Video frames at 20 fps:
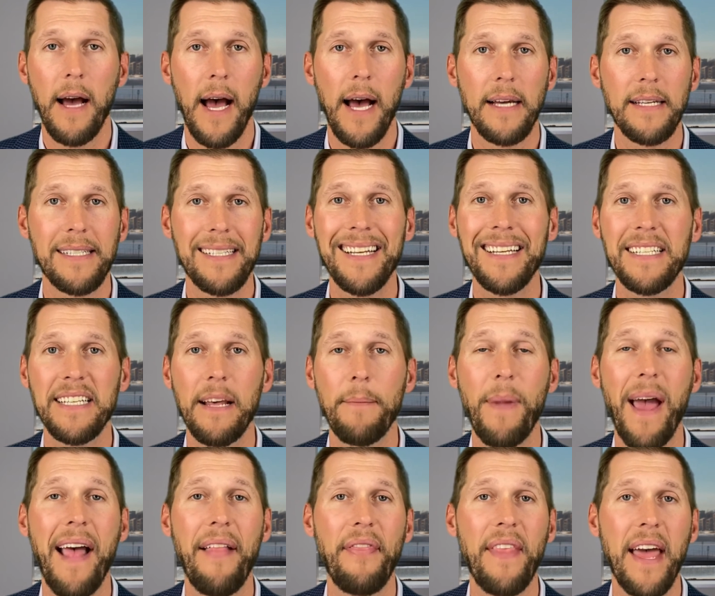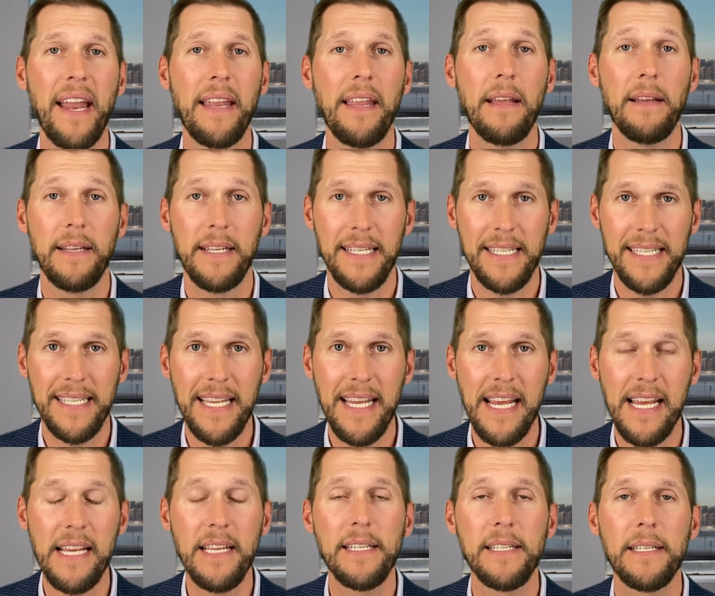system and then
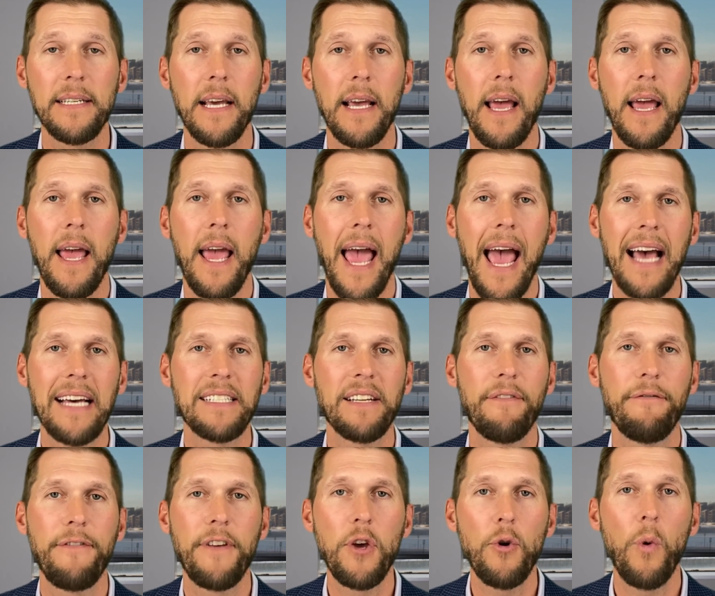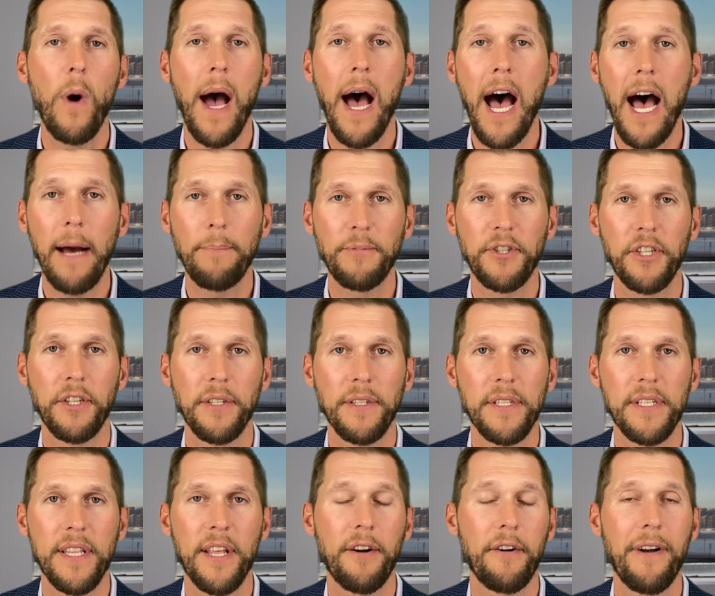deceased has a few
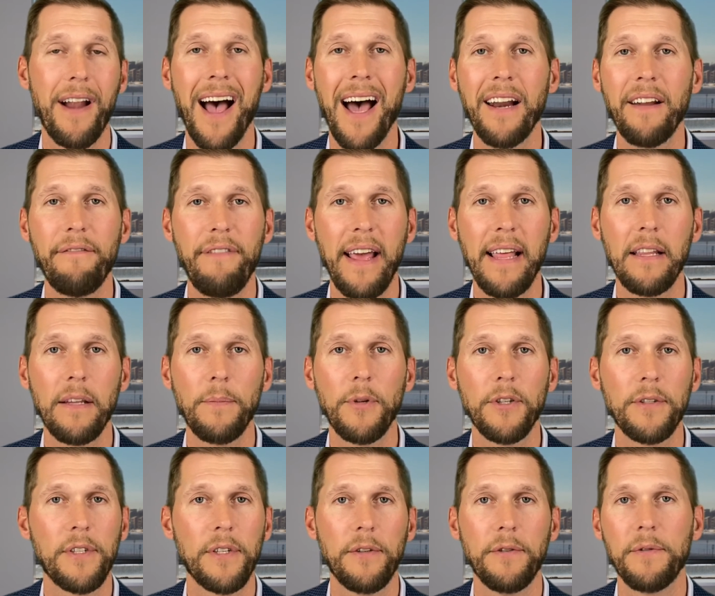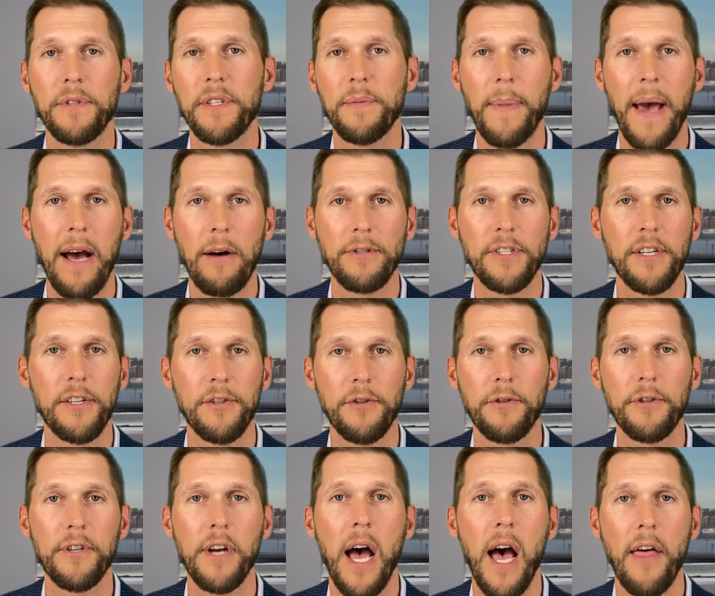options that are not available to spouses or
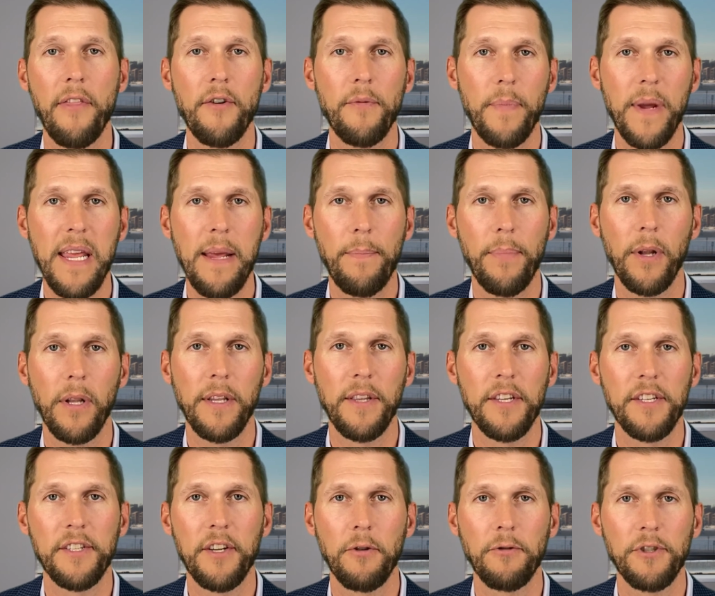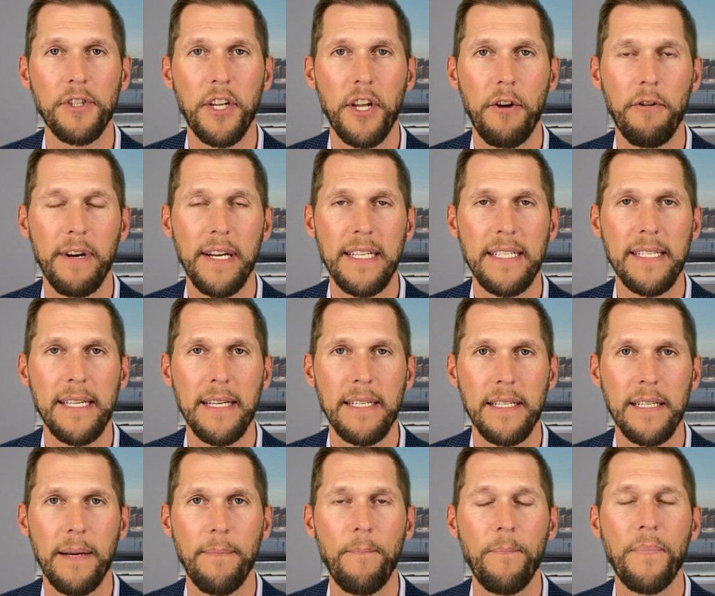to other people in the Social Security
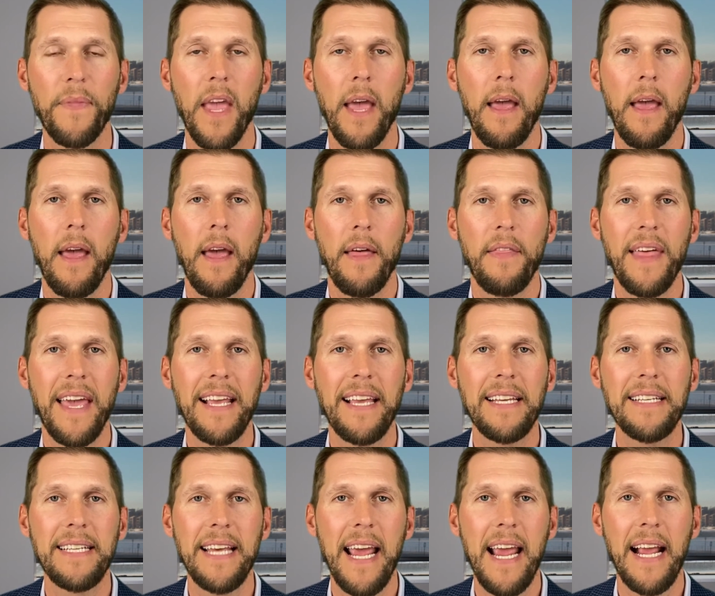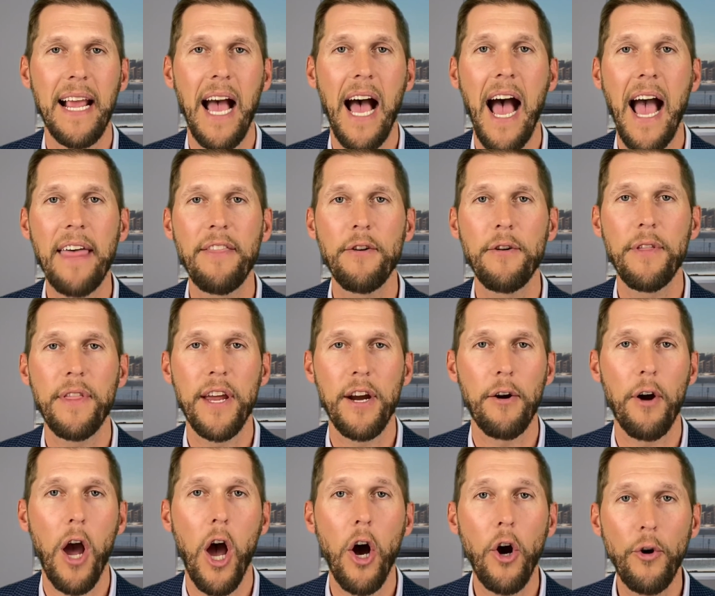system. They can take either
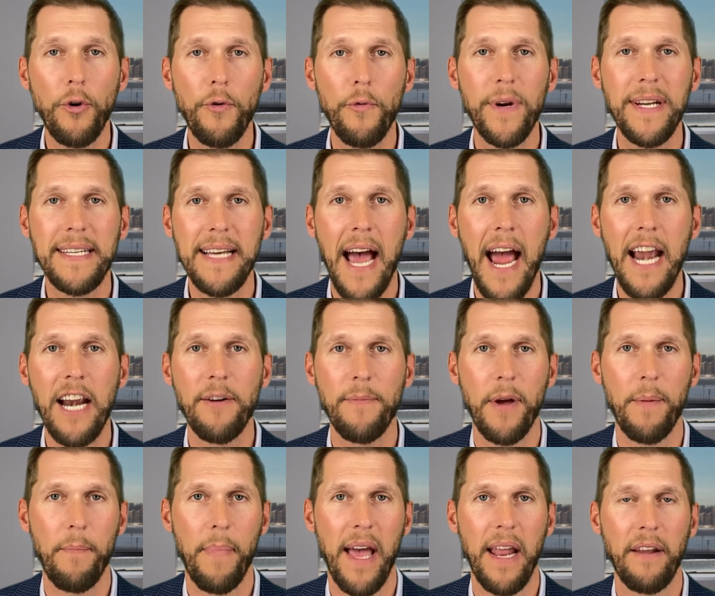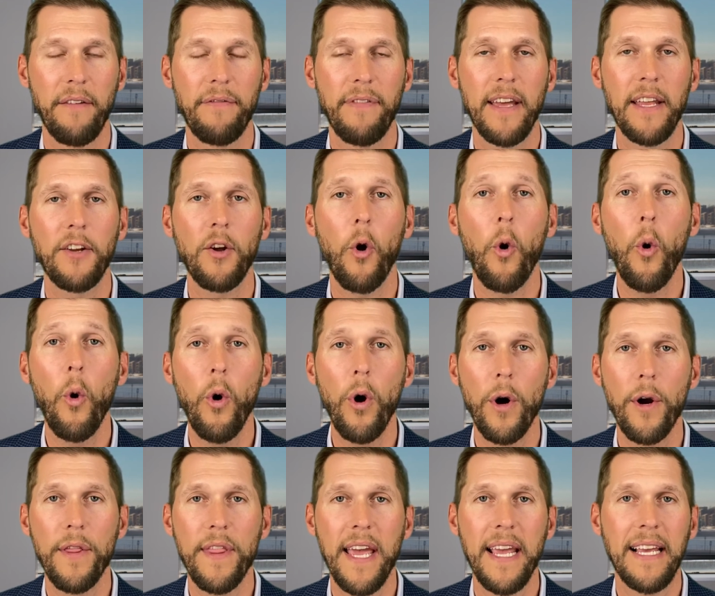their own retirement benefit
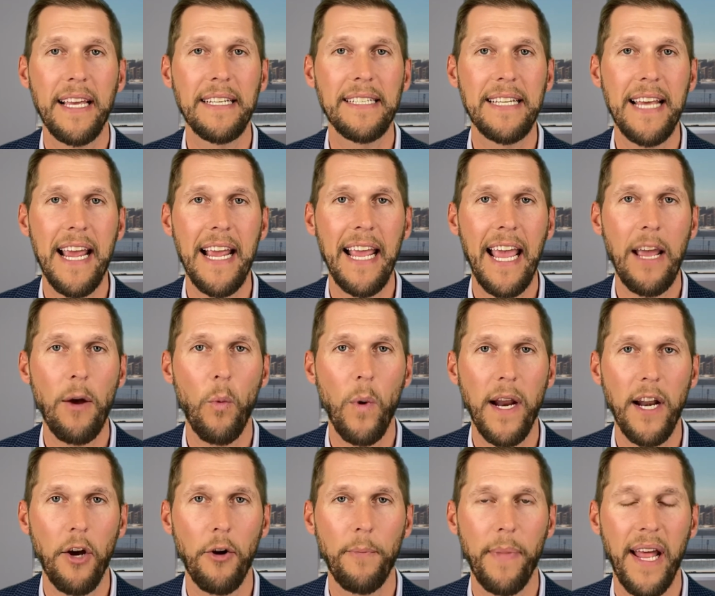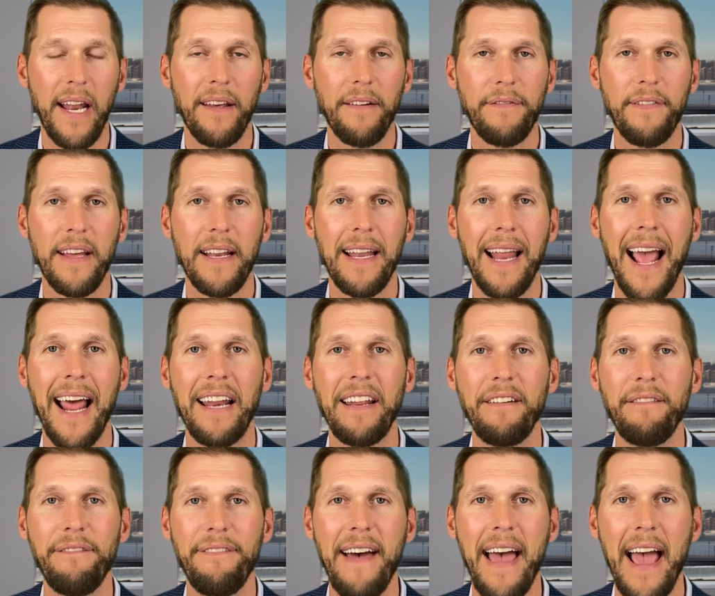or they can take a widow benefit, and in
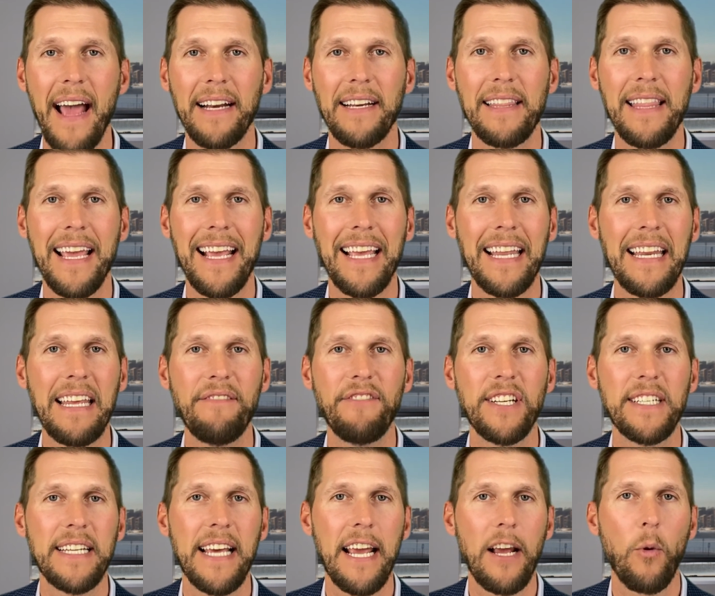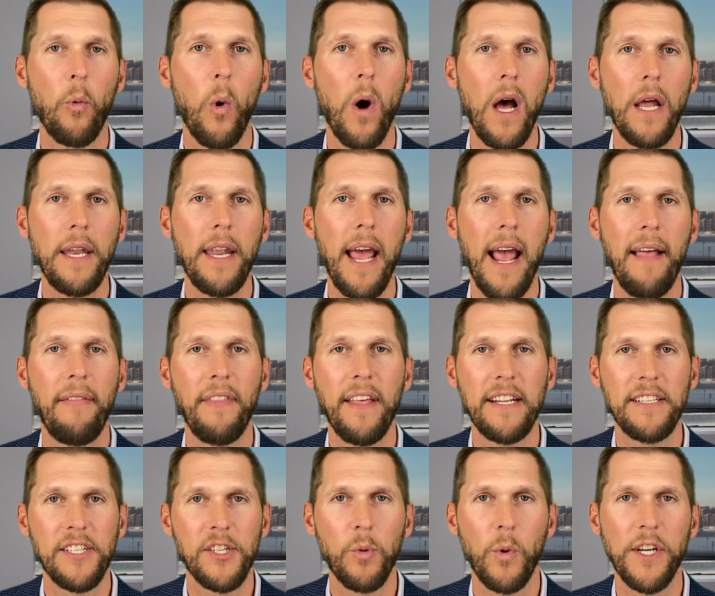fact they can even take one and
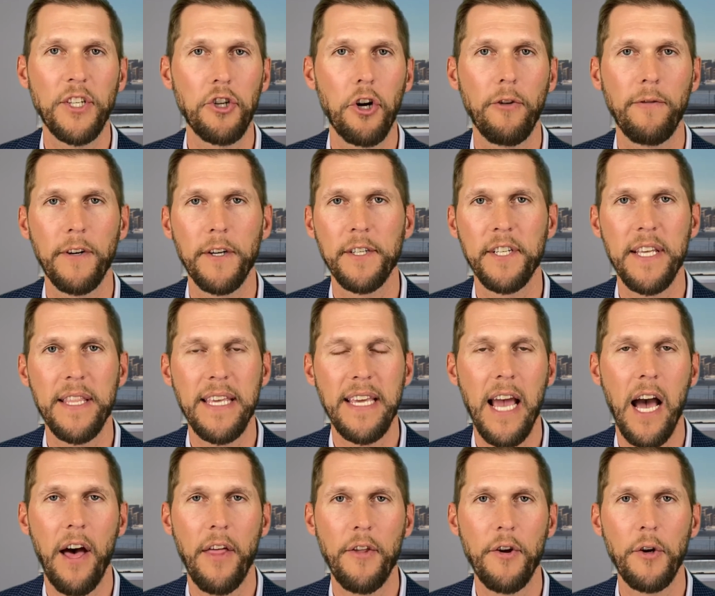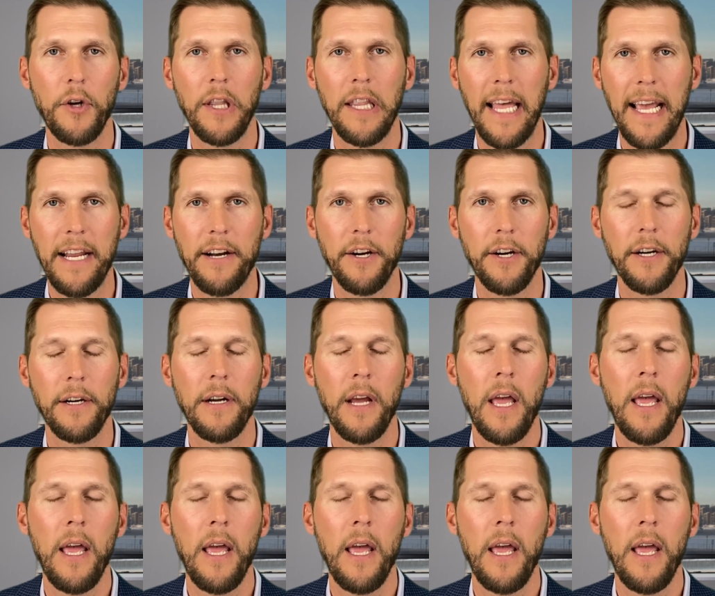then switch over to the other later.